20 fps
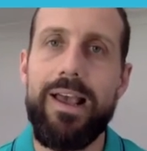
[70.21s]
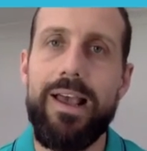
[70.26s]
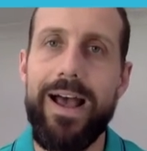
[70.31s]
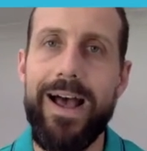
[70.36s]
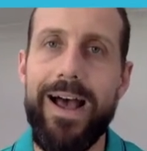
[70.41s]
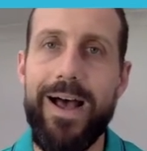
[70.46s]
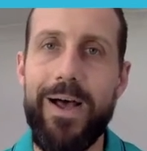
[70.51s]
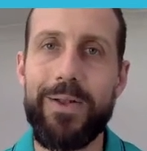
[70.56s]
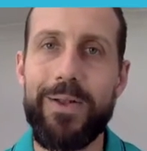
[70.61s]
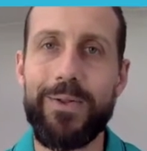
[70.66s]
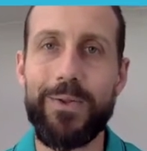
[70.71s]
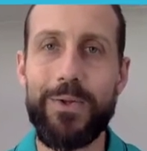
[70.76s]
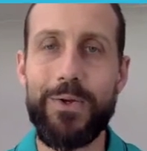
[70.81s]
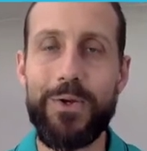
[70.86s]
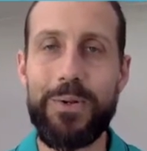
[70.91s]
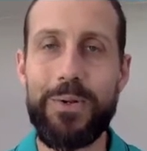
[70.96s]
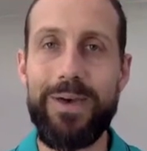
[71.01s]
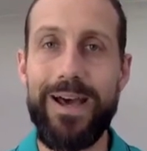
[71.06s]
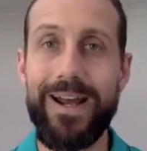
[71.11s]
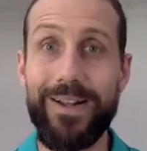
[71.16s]

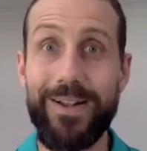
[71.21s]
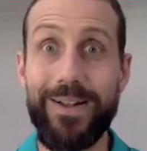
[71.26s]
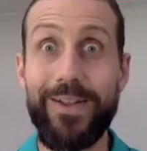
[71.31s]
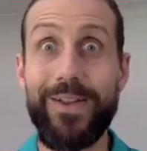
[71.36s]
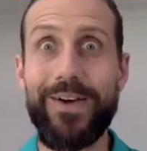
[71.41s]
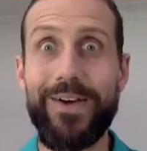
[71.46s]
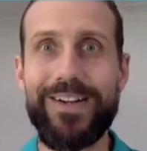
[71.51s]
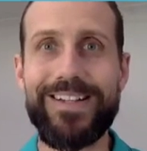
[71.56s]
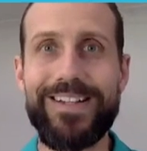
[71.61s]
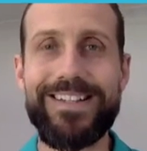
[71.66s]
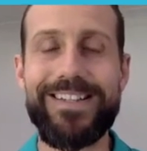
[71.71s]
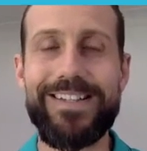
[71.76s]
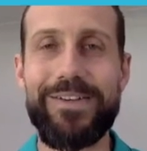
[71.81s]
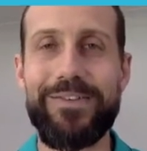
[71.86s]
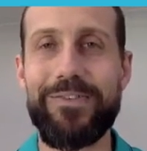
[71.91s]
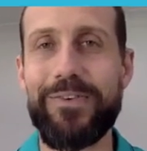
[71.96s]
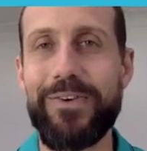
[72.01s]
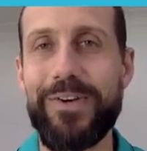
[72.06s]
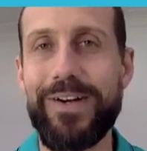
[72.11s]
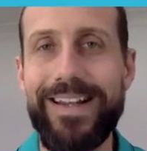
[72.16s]
learn about a lot of
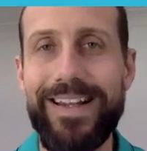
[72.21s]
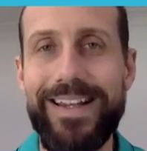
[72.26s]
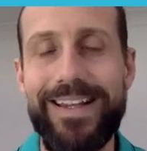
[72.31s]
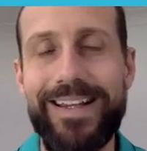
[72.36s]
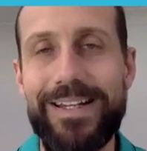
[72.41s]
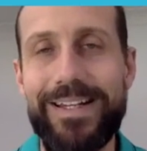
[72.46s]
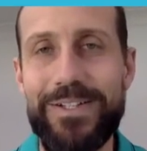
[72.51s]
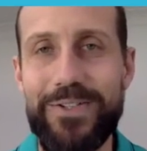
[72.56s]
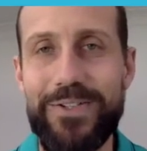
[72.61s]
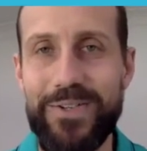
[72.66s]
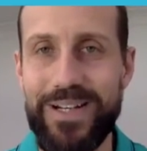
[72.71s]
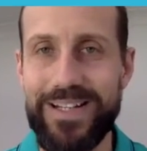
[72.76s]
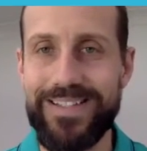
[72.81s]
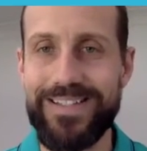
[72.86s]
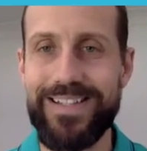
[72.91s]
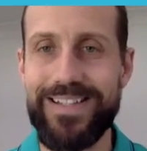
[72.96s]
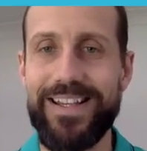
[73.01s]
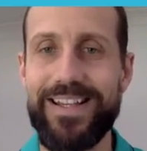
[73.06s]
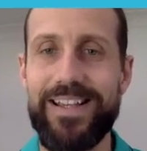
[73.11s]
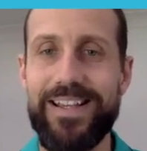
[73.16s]
different
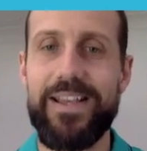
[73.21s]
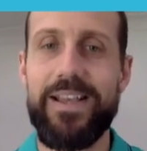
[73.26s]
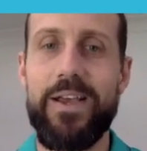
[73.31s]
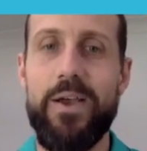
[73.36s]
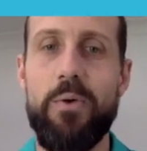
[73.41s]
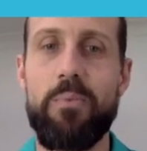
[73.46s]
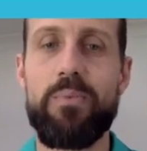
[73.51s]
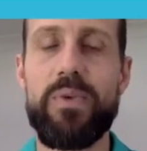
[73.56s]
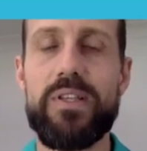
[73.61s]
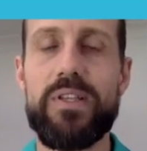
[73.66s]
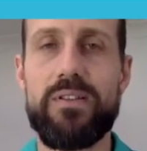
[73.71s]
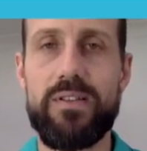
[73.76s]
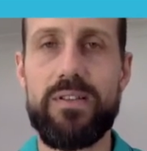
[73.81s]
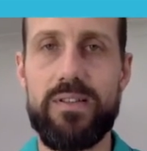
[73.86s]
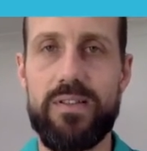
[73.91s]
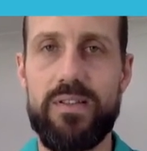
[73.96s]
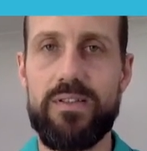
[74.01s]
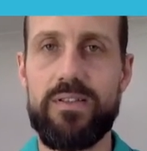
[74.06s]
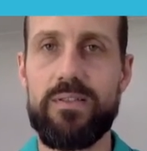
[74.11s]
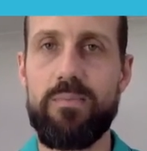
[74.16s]
interesting
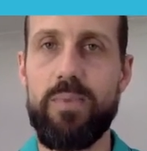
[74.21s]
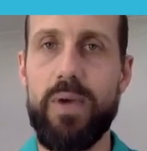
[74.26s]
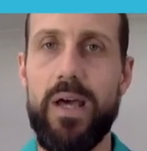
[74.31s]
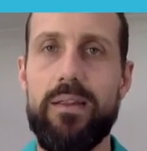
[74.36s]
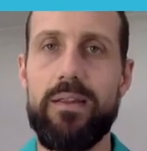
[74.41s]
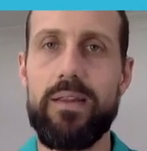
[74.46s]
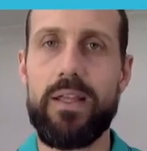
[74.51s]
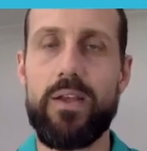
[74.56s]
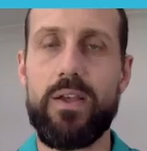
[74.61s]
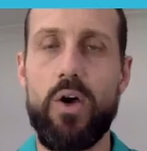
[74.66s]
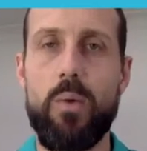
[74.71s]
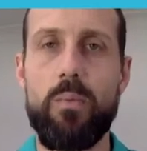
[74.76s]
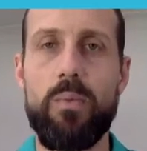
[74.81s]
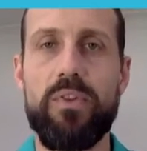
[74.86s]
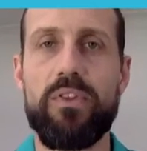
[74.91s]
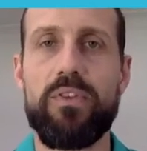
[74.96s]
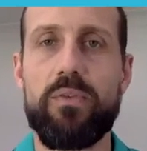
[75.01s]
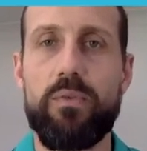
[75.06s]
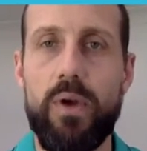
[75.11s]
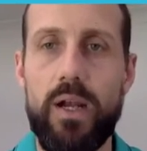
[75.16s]
businesses, but the common
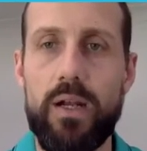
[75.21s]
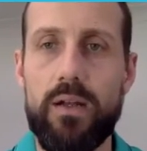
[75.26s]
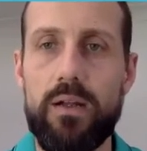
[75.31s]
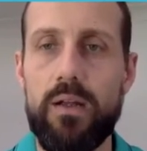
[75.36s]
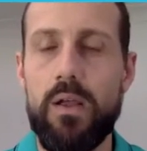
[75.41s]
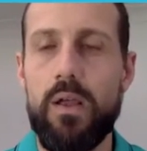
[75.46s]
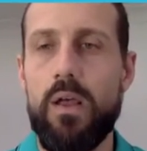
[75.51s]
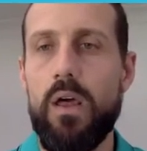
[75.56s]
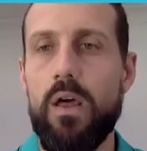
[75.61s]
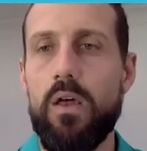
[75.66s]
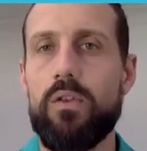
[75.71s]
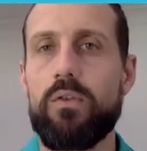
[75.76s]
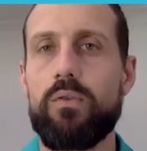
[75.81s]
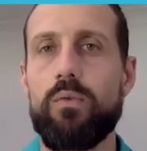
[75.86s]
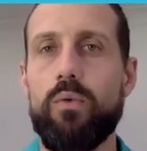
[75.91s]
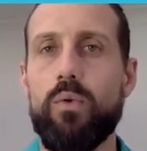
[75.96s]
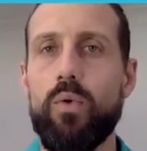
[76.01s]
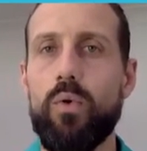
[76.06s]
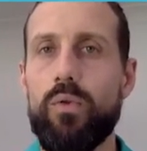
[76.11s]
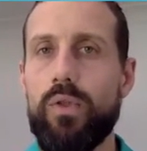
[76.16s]
thread
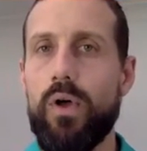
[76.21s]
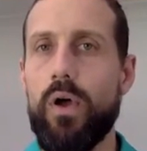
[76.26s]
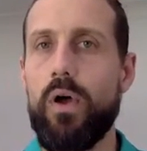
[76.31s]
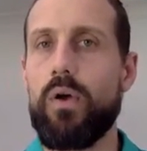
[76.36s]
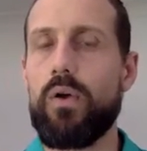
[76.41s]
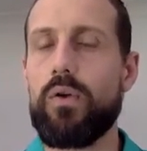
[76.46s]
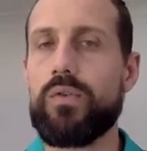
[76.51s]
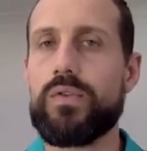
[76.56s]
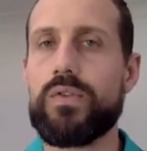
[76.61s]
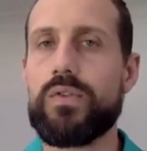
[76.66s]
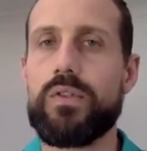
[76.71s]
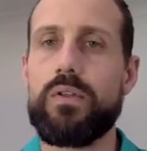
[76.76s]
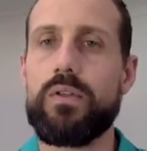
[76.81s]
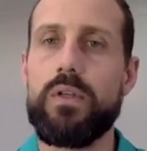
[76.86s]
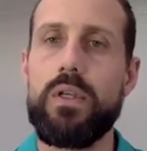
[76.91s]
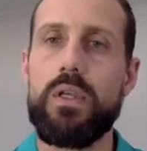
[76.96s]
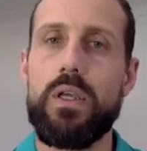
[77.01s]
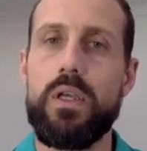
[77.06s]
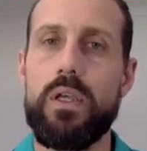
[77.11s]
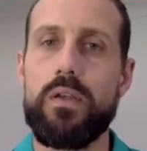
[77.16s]
through all those
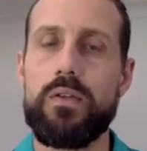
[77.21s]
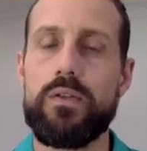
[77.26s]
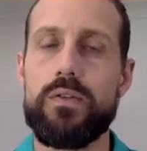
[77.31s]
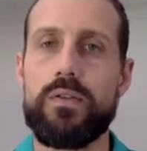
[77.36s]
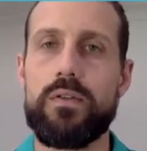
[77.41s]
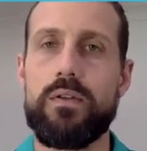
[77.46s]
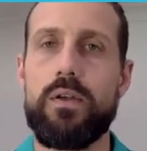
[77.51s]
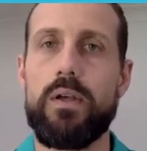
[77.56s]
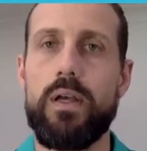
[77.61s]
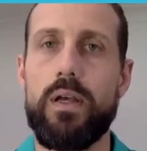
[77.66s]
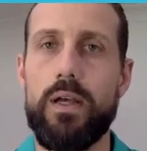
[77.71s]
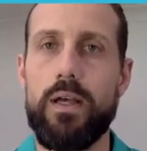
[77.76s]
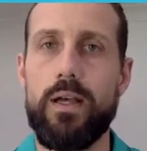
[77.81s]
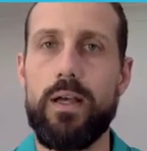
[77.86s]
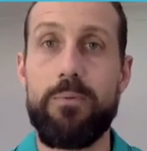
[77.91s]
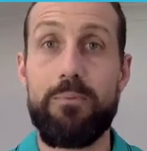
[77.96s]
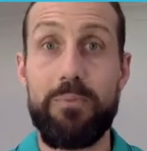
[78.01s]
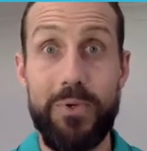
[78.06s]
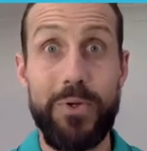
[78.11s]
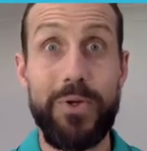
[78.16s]
is
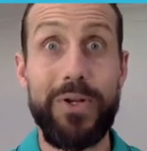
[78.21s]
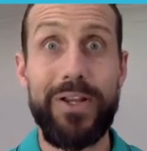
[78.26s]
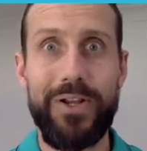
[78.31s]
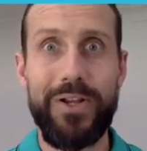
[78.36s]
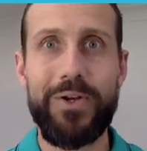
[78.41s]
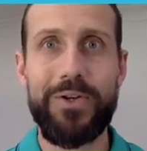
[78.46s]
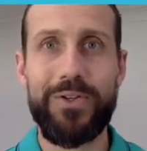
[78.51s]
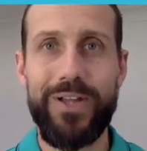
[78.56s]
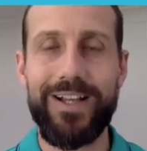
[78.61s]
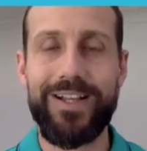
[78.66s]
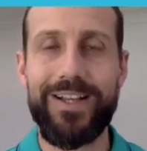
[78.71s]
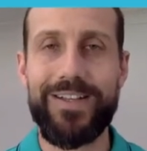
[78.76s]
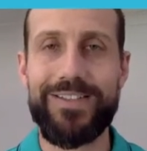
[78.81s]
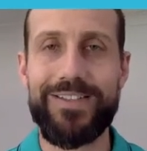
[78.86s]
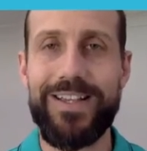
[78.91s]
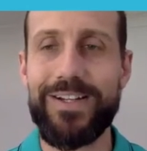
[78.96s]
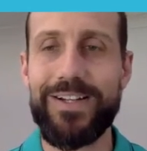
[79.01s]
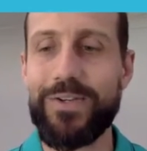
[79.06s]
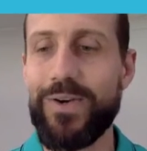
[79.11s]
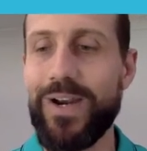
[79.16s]
building, like I
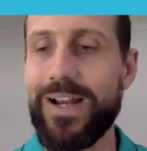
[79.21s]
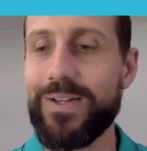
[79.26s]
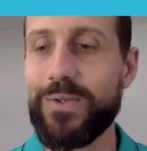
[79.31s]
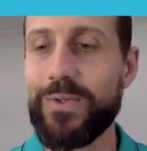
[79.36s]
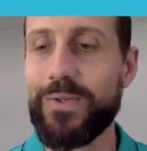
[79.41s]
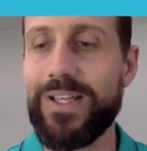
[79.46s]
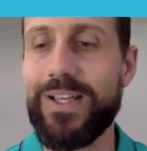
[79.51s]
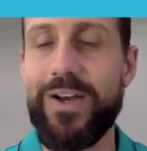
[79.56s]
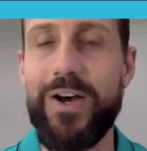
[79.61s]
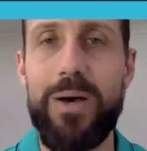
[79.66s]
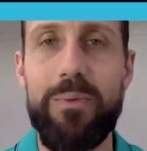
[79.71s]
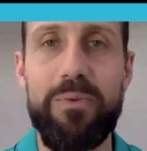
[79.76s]
said, great looking, high